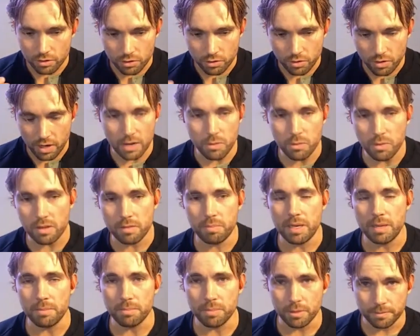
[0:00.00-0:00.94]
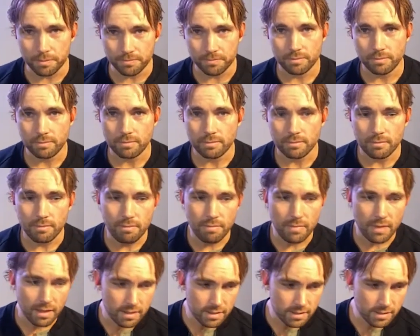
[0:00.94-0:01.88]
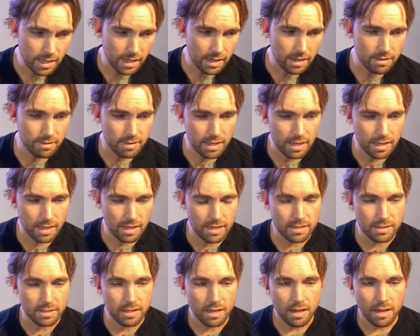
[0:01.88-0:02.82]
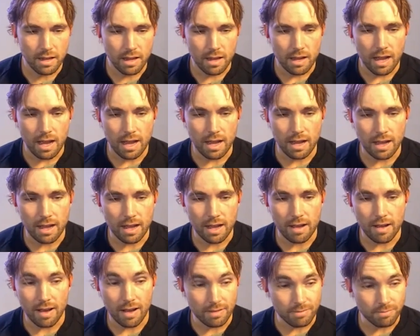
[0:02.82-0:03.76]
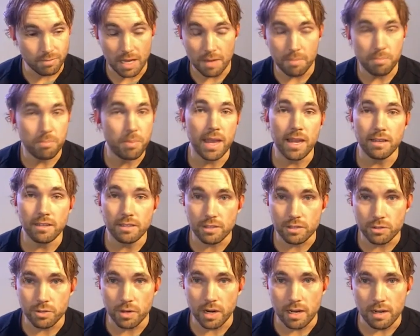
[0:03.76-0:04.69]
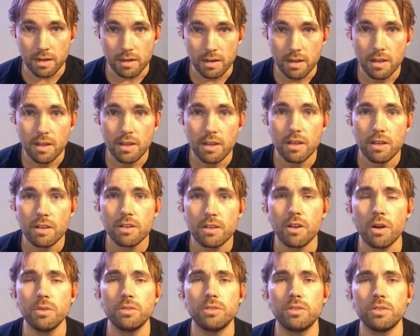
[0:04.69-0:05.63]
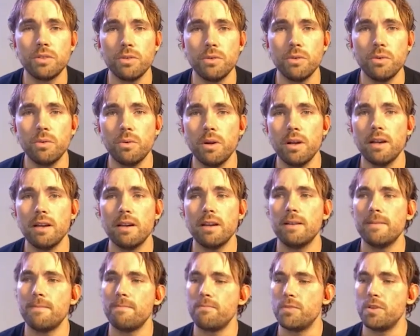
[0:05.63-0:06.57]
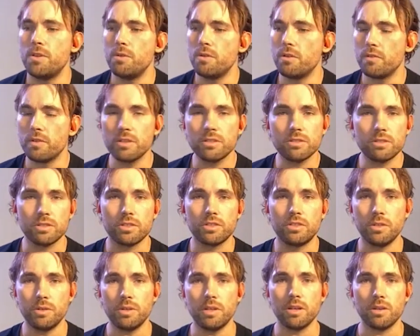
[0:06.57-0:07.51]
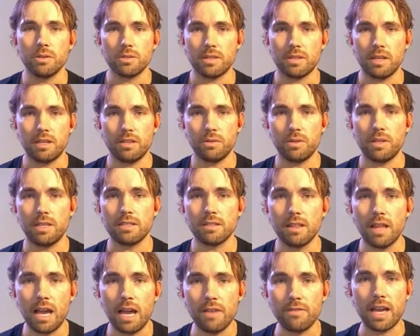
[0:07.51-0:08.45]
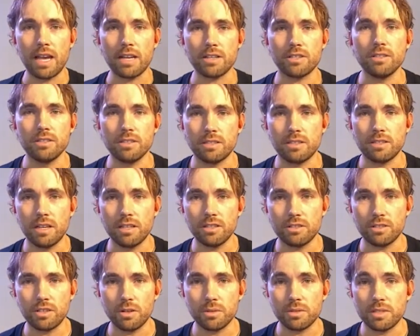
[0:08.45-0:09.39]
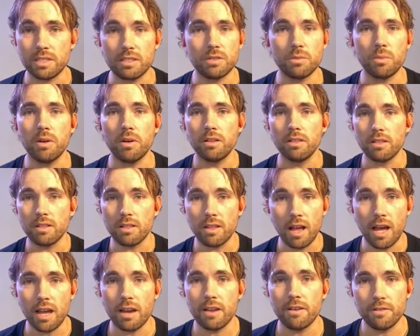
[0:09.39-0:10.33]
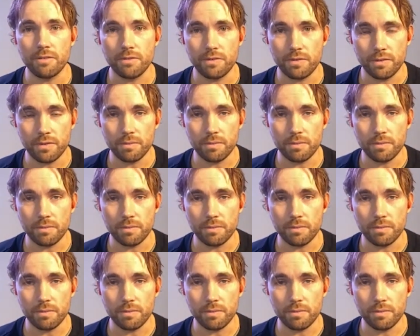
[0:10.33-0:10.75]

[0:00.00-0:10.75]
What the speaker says: Train with people. The second thing is get paid to train. Go to Universal Studios. They do these live action stunt shows. This is where a lot of